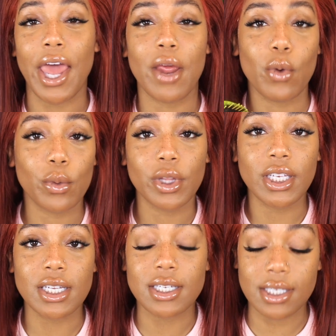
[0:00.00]
and I won't really
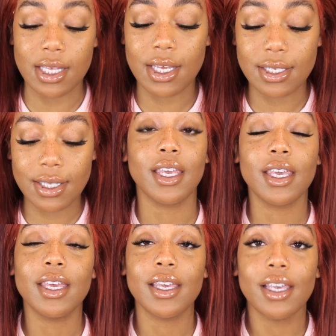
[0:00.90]
need to see this.
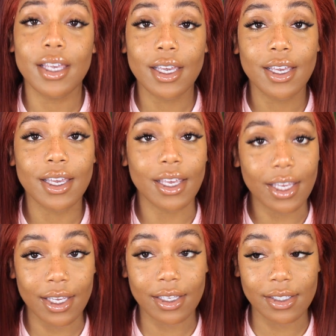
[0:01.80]
Key
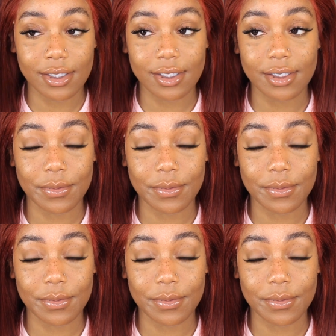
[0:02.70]
is